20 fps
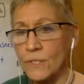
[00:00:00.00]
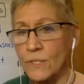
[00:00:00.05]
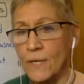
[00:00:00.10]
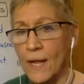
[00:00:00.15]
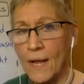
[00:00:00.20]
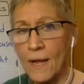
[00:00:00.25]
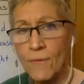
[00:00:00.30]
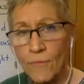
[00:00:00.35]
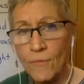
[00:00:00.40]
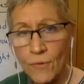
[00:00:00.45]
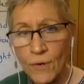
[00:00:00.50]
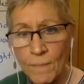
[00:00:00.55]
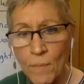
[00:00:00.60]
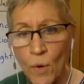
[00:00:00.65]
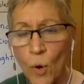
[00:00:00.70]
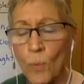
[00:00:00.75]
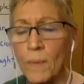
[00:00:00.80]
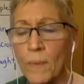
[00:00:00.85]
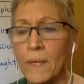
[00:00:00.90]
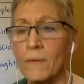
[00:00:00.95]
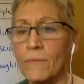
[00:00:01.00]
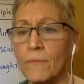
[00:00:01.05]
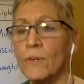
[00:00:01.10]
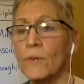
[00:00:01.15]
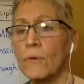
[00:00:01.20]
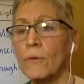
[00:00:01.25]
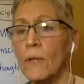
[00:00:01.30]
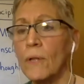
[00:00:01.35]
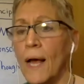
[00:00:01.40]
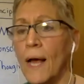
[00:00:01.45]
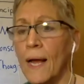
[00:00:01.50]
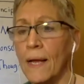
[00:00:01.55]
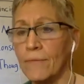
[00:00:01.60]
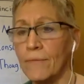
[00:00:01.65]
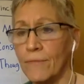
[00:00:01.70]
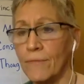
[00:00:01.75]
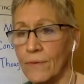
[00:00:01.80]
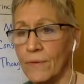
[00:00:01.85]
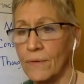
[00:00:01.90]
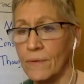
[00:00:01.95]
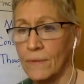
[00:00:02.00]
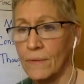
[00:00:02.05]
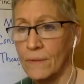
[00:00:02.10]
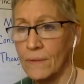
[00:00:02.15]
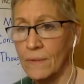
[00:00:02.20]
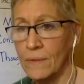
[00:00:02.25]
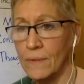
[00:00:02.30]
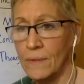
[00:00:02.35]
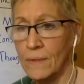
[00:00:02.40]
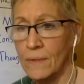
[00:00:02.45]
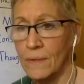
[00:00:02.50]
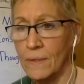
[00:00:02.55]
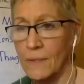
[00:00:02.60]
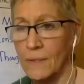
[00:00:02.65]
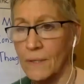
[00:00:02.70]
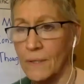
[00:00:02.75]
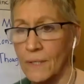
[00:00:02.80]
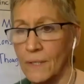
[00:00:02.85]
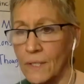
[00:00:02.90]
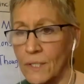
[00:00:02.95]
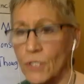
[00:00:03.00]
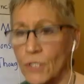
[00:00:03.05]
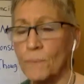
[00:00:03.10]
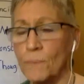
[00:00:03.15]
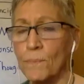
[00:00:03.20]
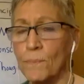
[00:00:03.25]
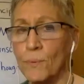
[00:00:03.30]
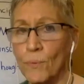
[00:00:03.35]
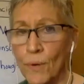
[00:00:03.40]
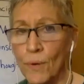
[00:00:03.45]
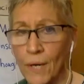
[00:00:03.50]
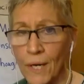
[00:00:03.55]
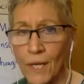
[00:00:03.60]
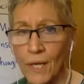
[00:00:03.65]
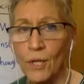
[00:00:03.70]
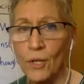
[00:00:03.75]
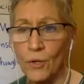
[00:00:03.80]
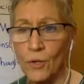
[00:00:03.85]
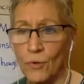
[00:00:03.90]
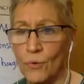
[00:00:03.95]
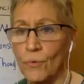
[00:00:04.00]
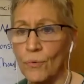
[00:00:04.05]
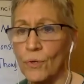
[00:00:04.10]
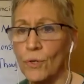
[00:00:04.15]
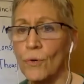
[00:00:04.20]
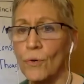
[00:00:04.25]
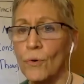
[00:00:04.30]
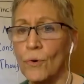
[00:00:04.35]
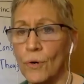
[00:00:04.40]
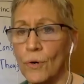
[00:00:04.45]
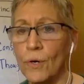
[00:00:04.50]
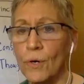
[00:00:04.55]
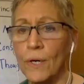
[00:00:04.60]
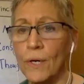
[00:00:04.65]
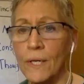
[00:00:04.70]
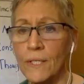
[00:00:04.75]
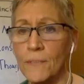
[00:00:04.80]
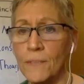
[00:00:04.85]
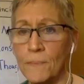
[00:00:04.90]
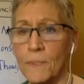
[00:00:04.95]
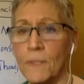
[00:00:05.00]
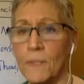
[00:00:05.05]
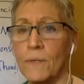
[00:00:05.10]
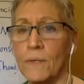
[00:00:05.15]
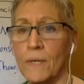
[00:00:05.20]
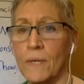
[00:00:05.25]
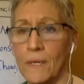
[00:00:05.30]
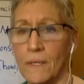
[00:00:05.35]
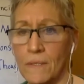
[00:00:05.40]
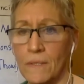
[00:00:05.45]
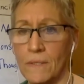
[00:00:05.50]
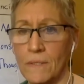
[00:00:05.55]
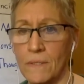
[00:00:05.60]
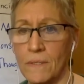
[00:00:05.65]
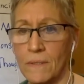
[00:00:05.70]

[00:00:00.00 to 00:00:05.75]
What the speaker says: every moment of your life to bring you your experience.